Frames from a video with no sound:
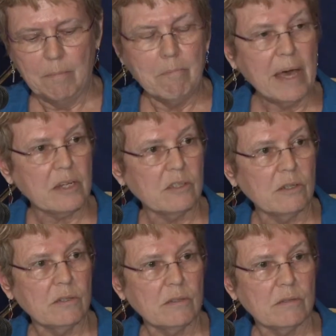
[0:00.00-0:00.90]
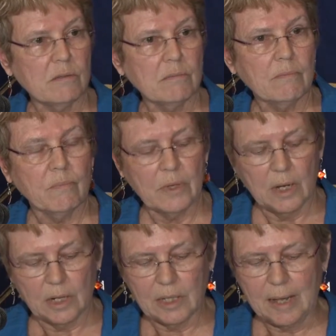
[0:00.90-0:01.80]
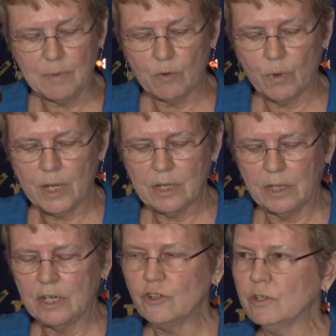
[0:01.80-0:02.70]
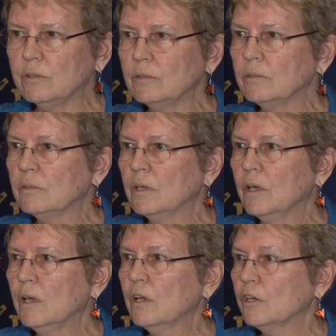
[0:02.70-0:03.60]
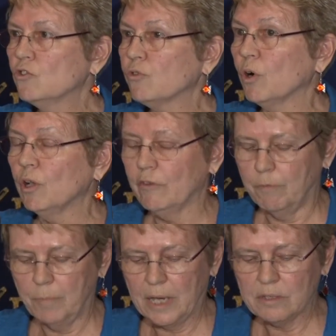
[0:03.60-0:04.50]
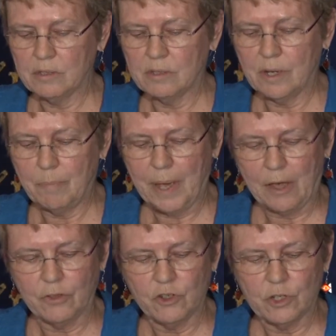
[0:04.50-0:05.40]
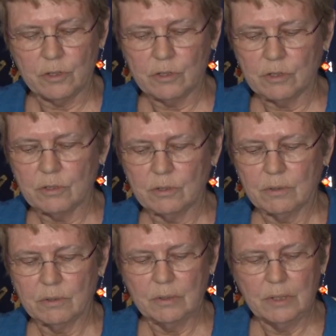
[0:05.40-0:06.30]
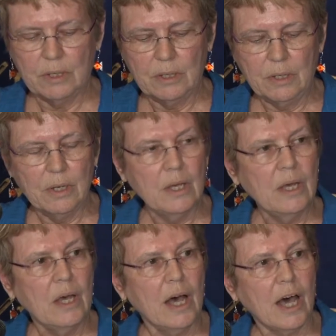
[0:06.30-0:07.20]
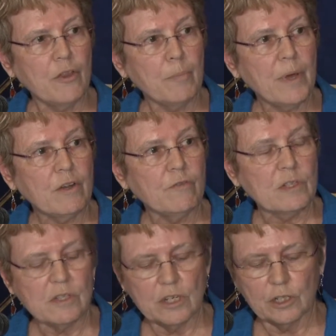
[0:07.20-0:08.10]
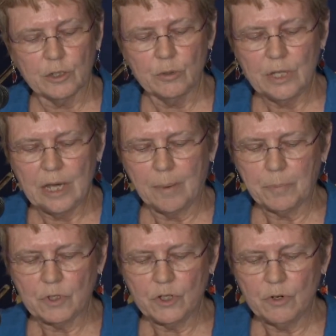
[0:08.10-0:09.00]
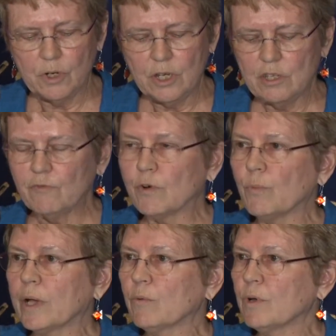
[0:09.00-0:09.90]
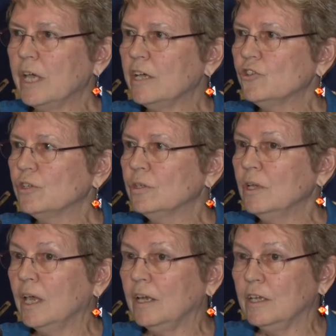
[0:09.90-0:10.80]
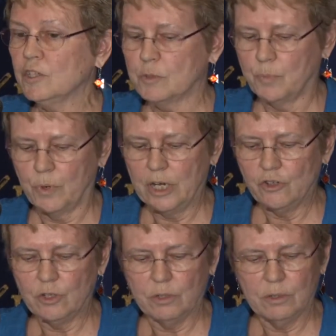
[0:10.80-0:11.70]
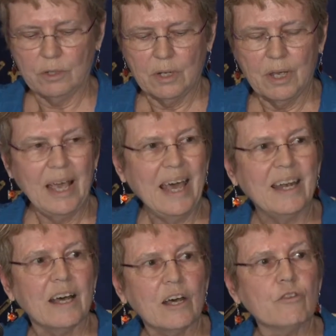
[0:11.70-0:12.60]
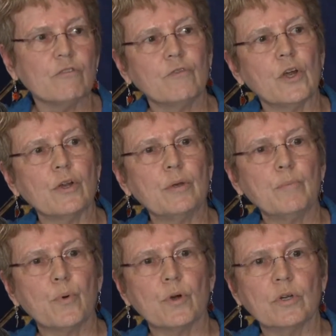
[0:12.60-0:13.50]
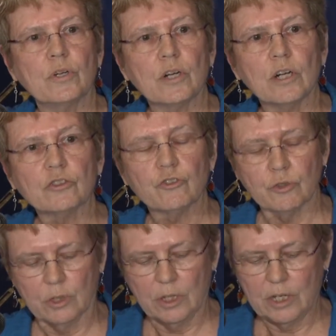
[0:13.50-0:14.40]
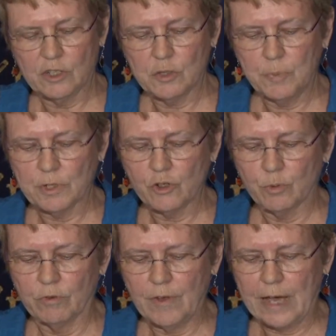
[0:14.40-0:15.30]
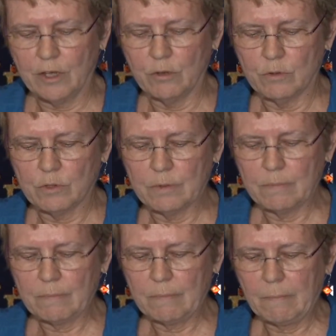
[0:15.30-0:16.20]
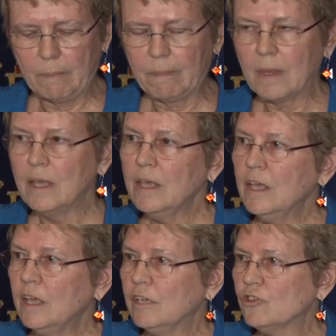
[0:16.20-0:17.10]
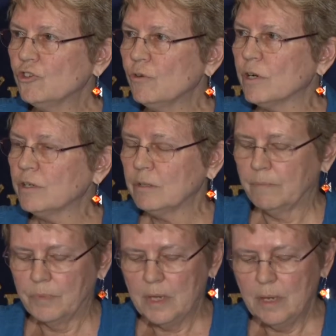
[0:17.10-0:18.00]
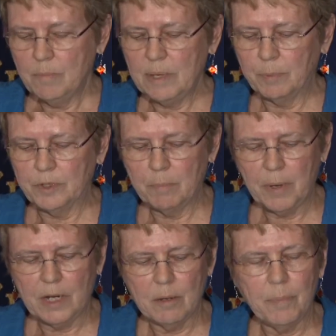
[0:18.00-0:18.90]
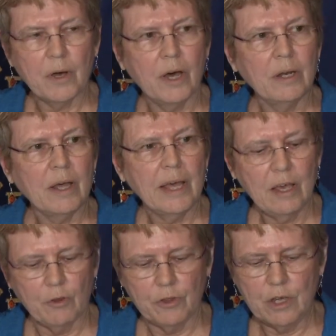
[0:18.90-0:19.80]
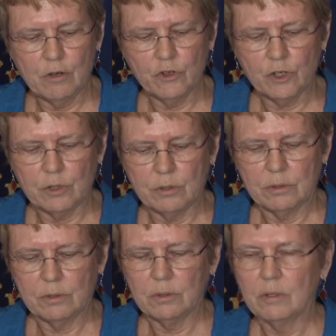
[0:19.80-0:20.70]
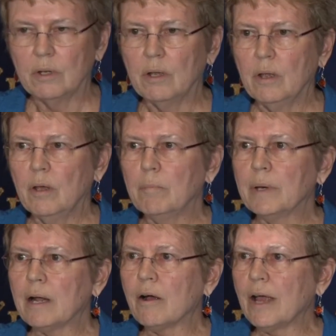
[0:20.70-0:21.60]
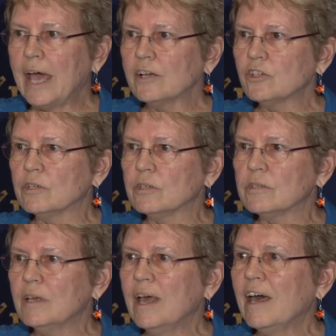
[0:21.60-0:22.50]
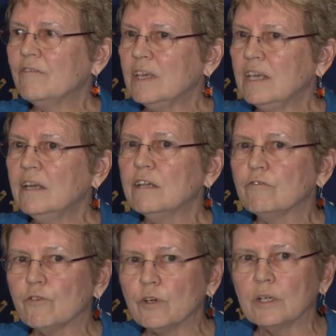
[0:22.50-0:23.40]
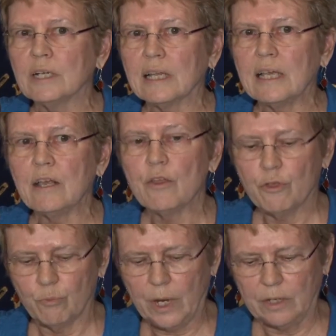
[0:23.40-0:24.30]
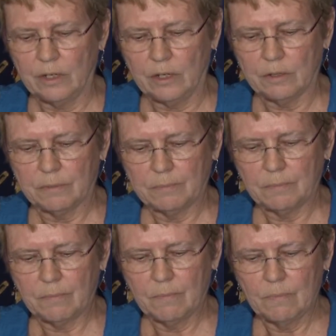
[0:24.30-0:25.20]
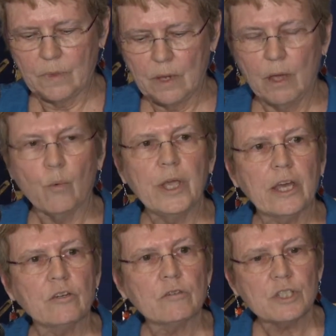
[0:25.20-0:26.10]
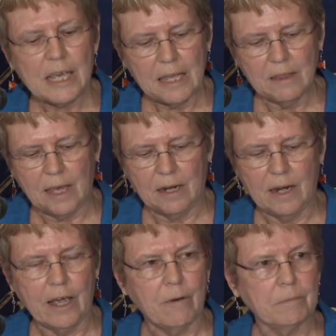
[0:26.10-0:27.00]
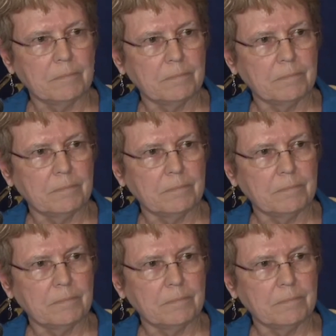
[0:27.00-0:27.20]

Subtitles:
Medicines, climate regulation, control of pests and pathogens. Other benefits include the opportunities for recreation and inspiration and other very important cultural and spiritual values. In short, people depend upon a healthy ocean, but our actions have inadvertently threatened it. We understand that now.